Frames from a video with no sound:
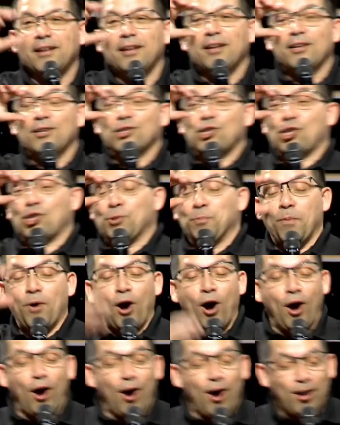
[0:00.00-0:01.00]

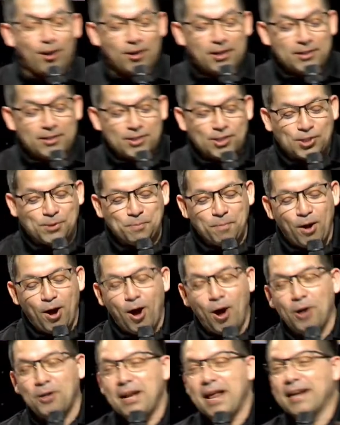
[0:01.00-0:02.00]
Small, look at this.
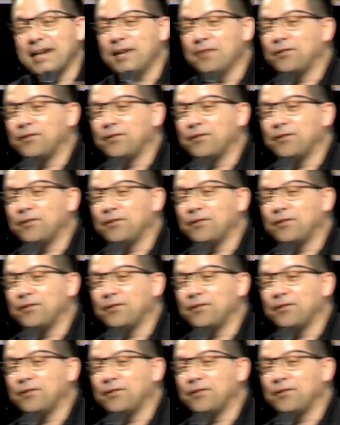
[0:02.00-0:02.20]
Small negative